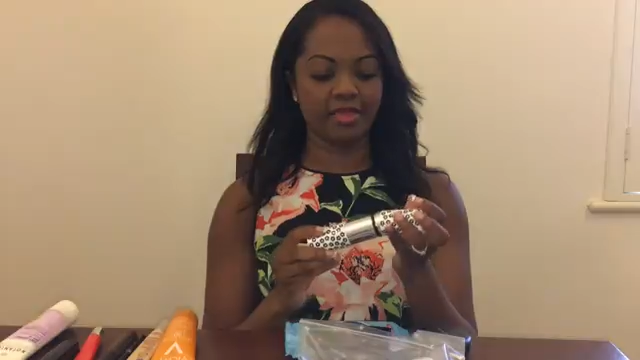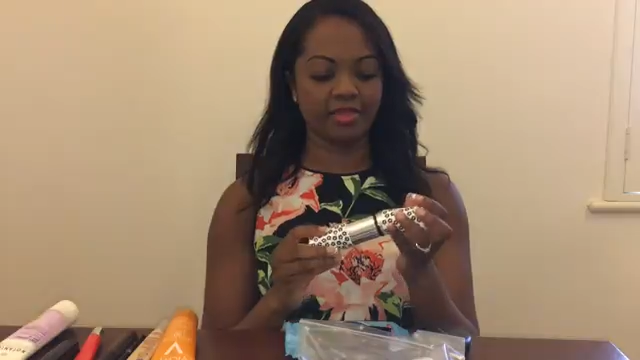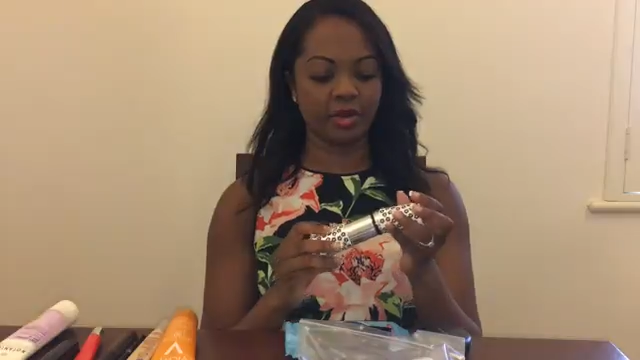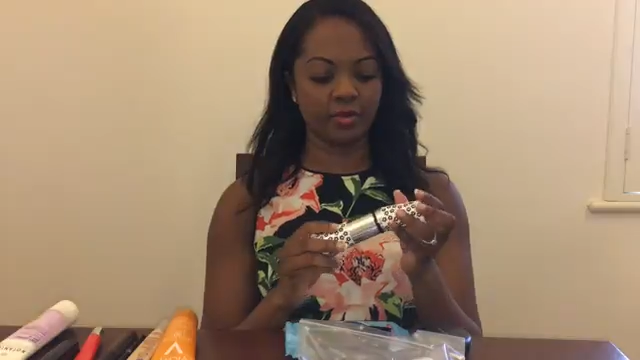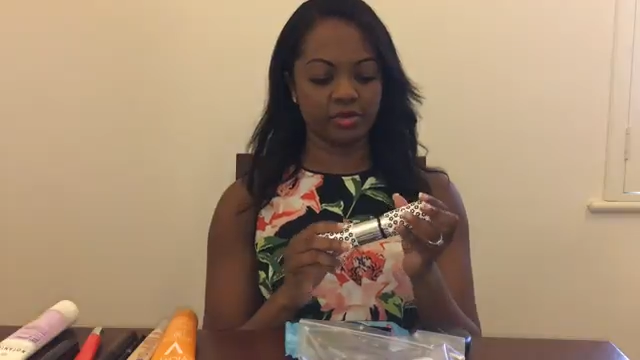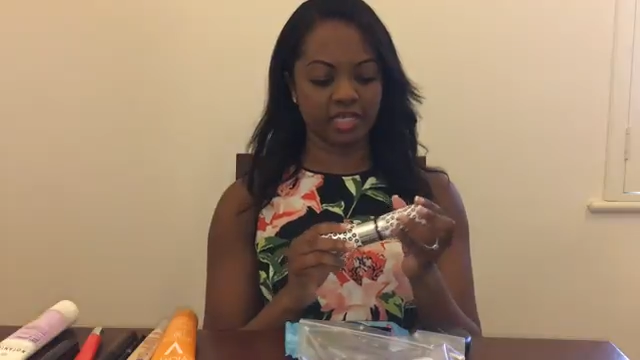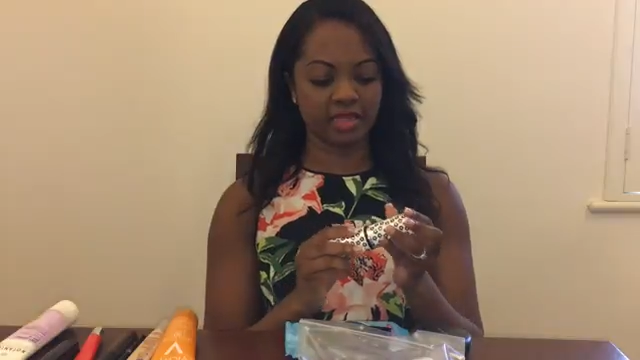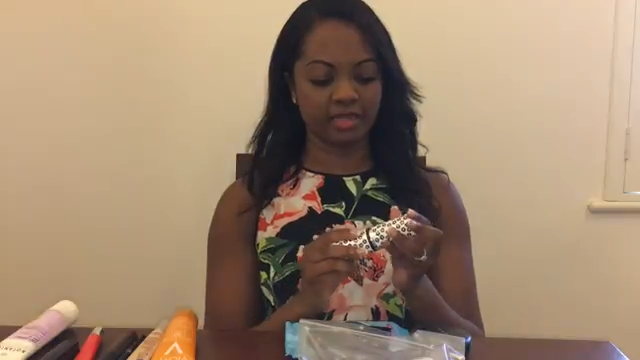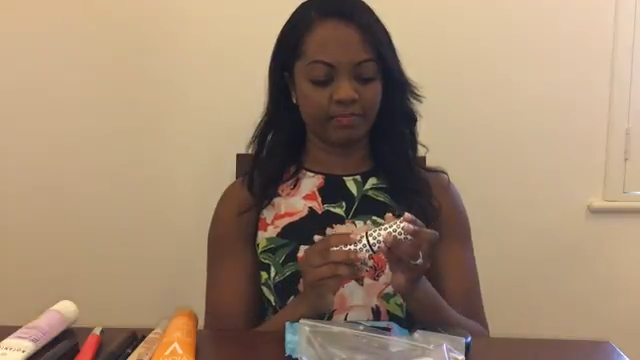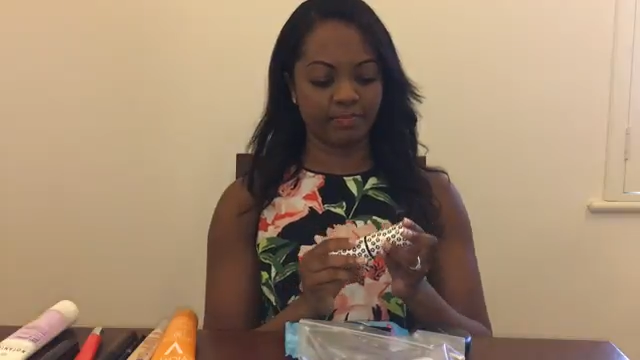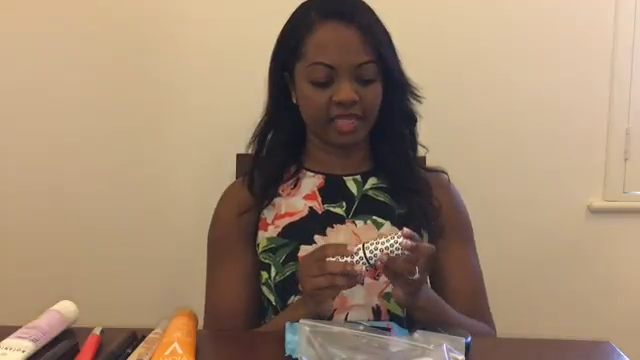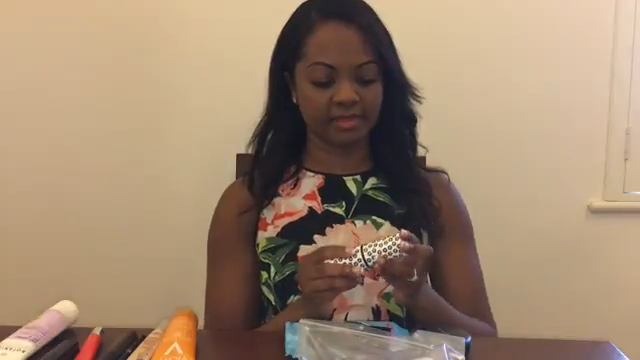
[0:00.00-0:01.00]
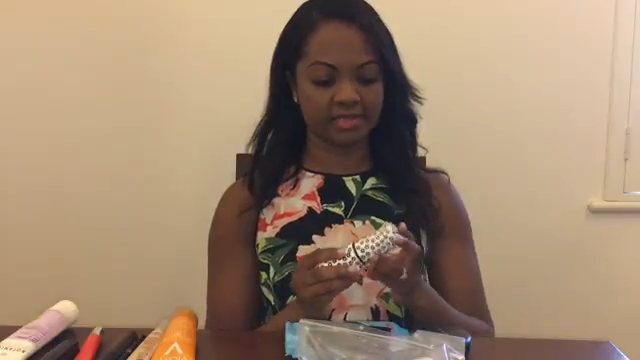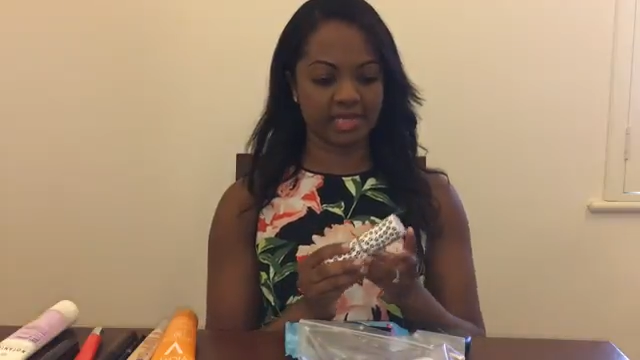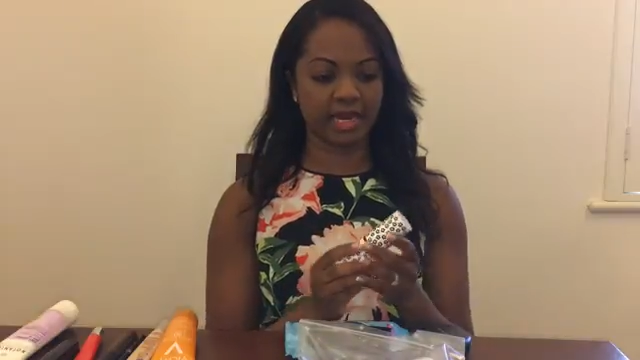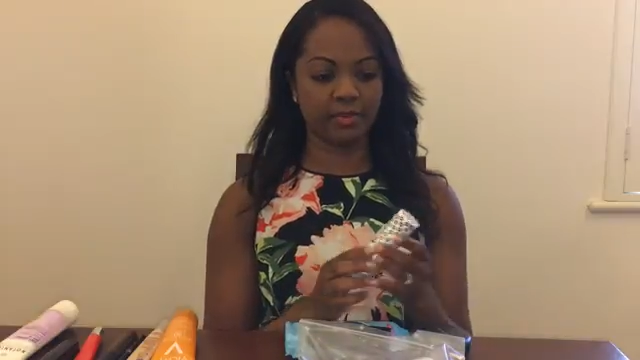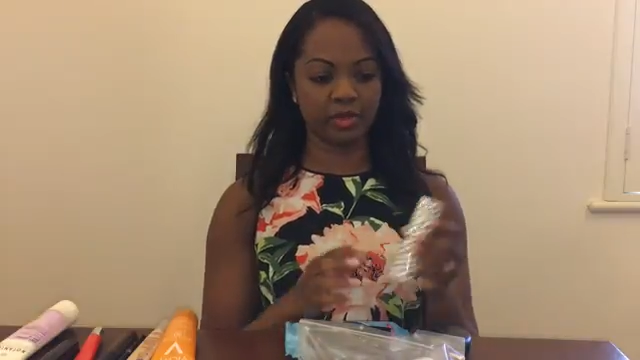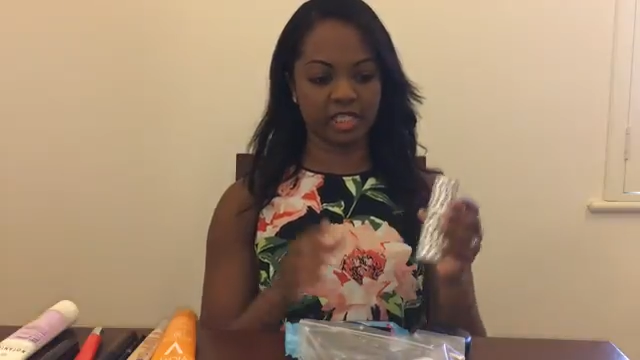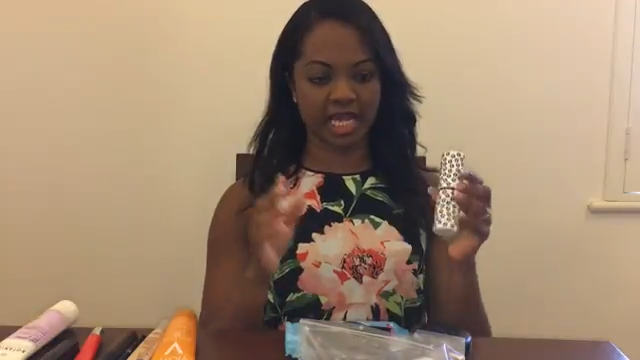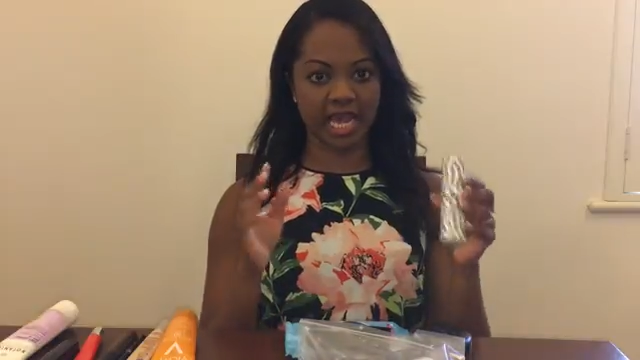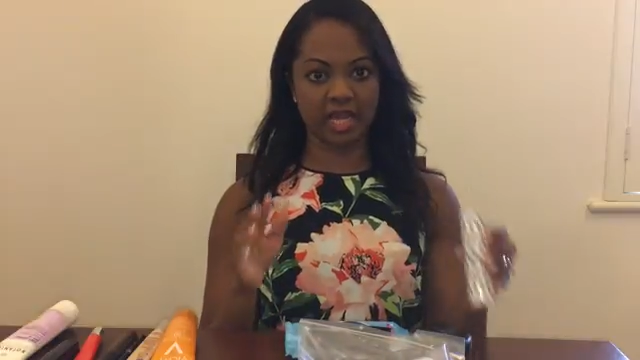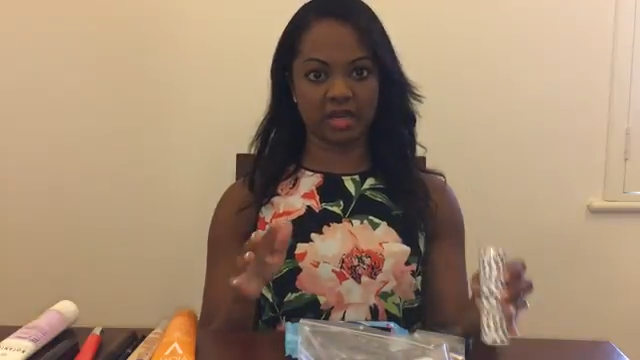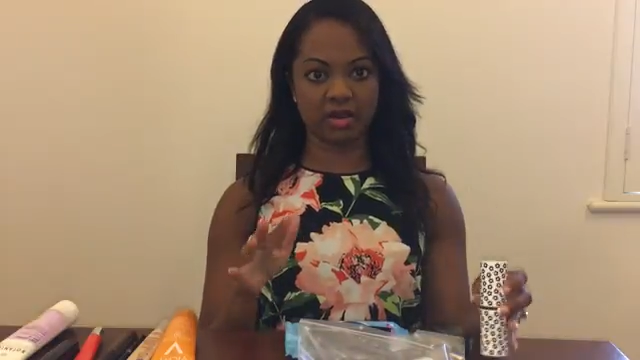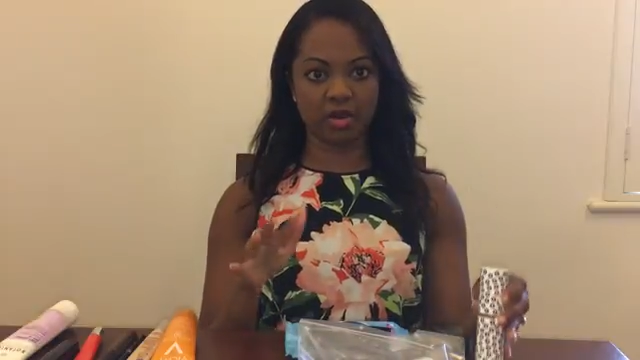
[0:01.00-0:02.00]
those are the bits that I would
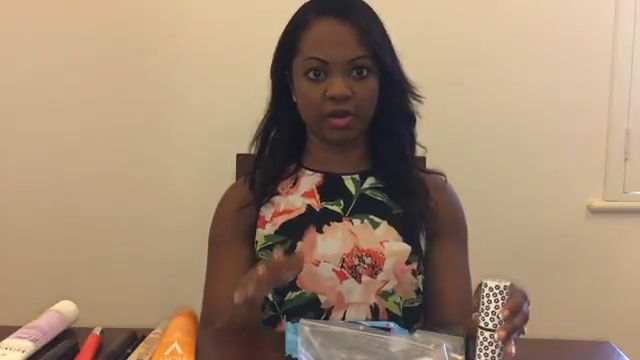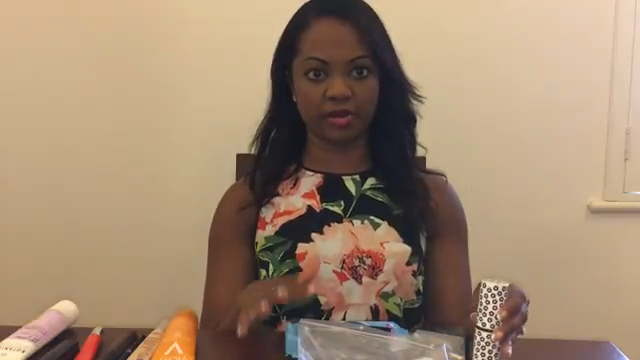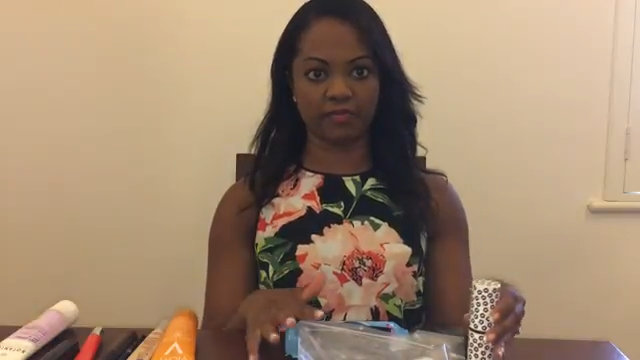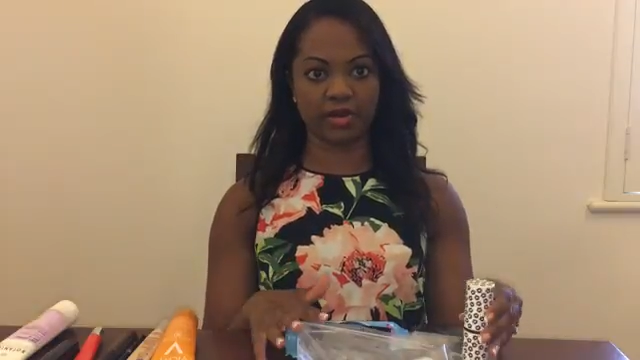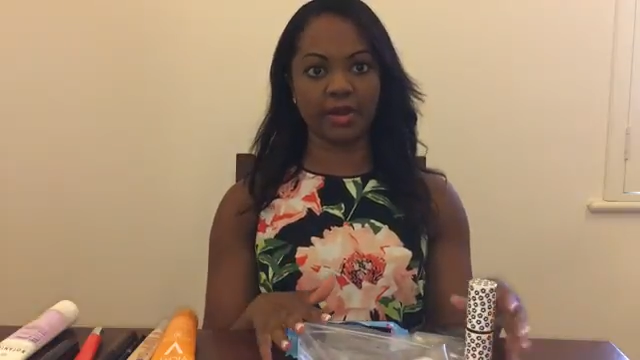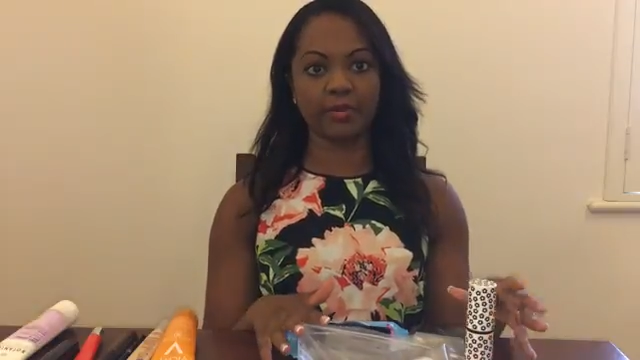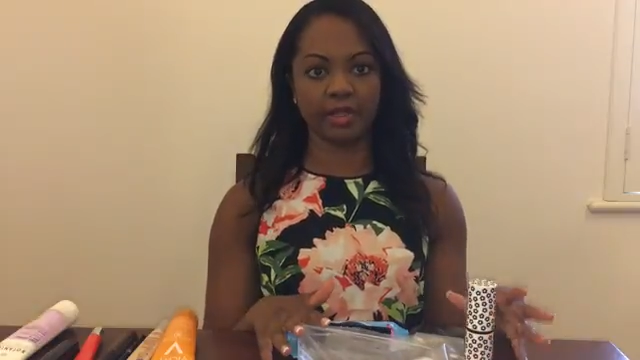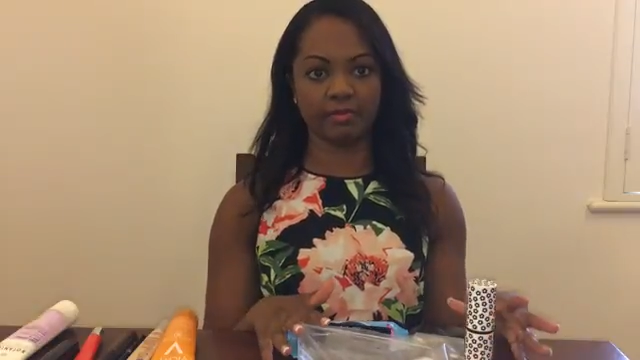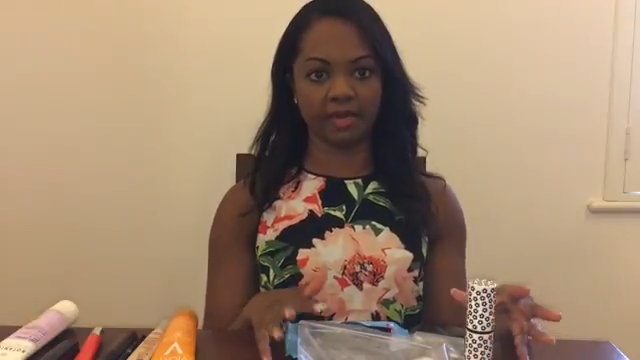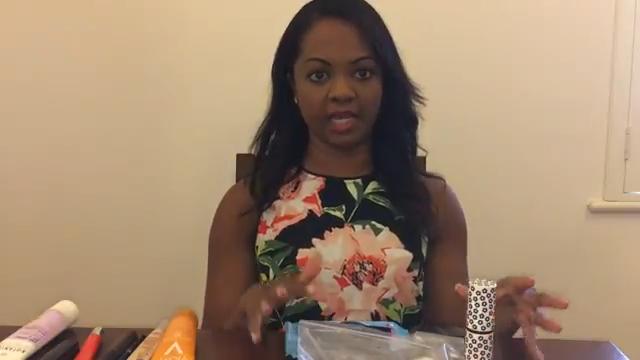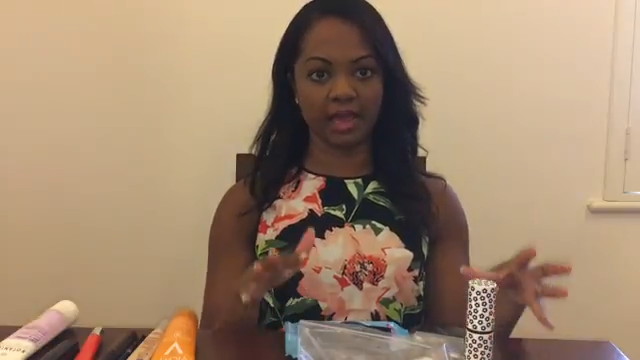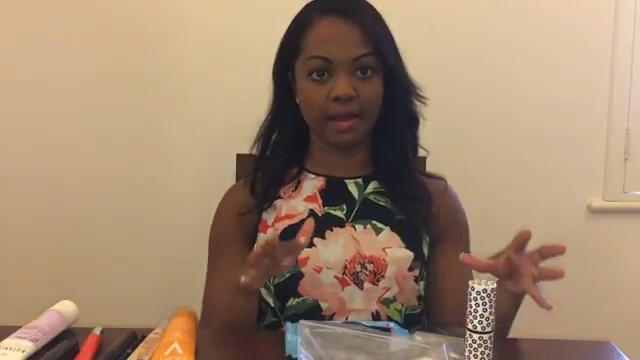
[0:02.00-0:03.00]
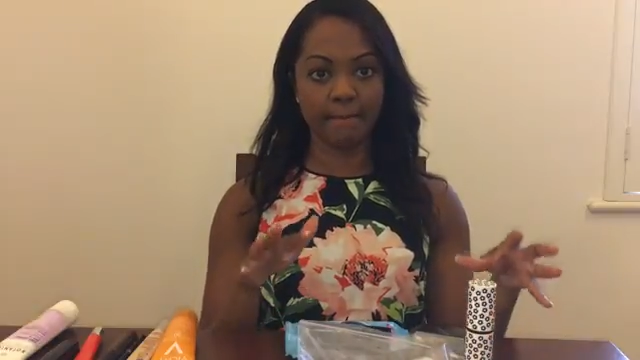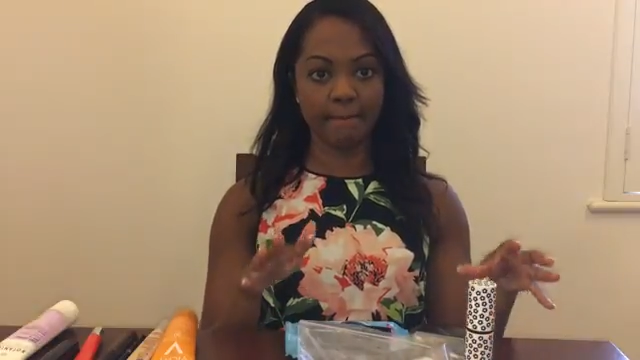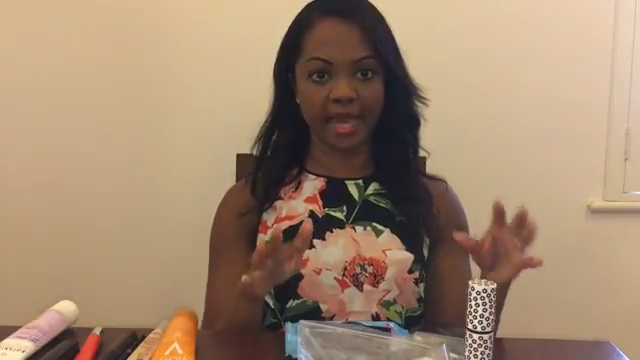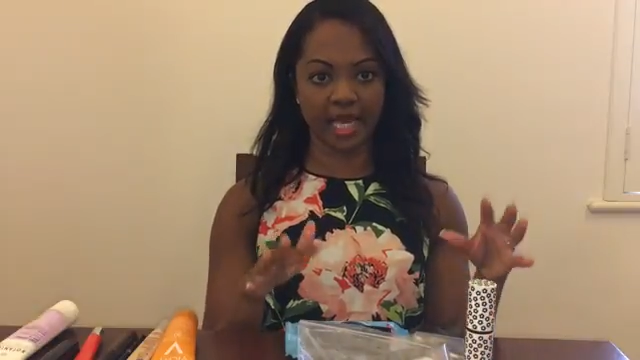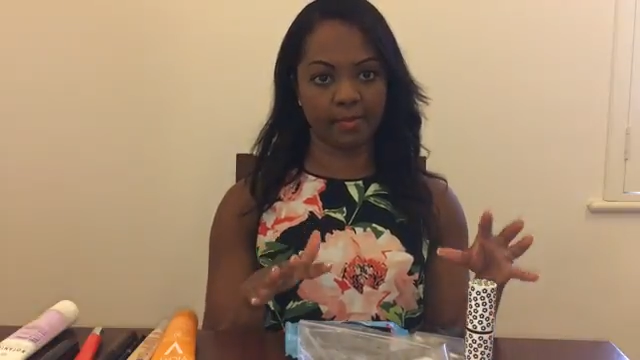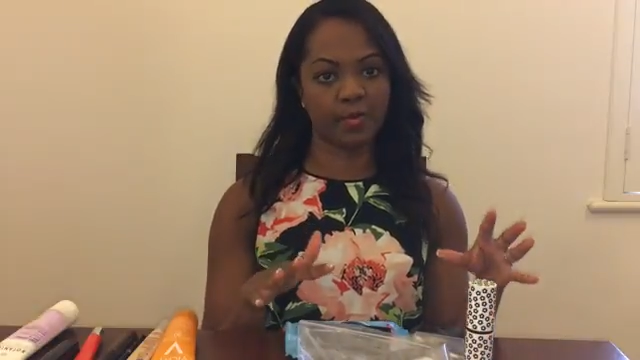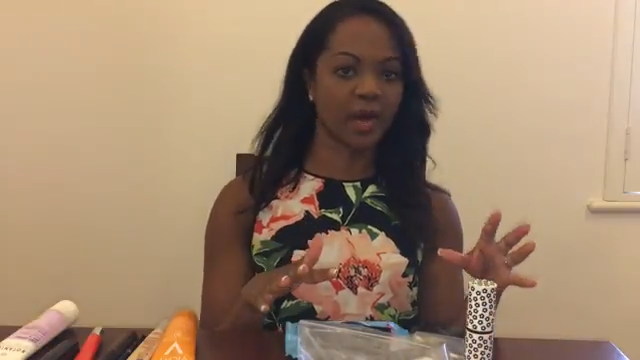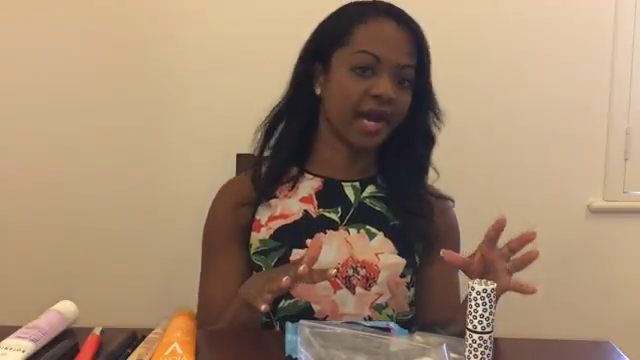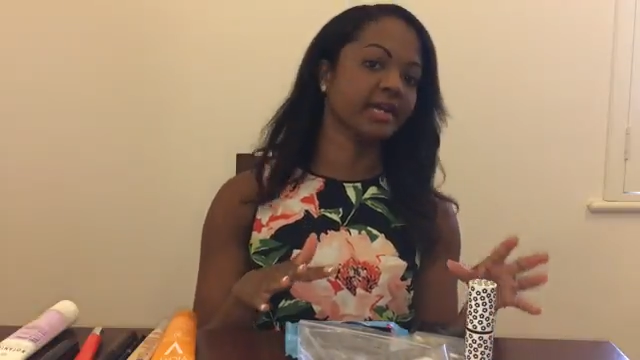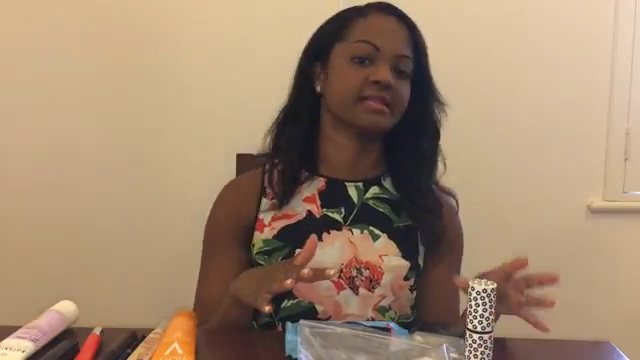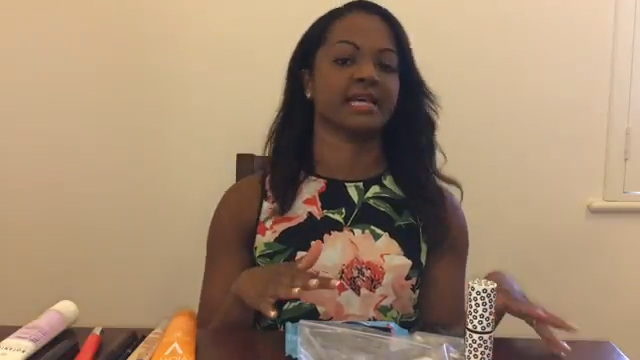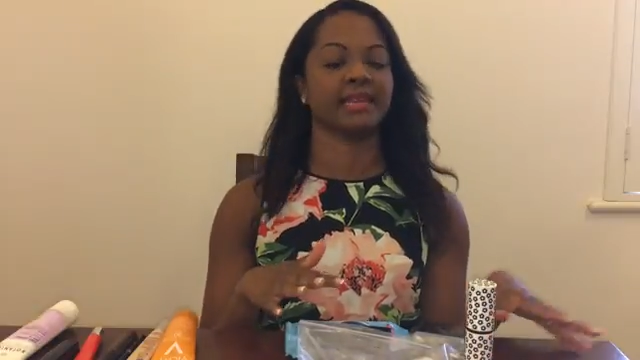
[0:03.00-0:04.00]
take on a flight with me, makeup wise.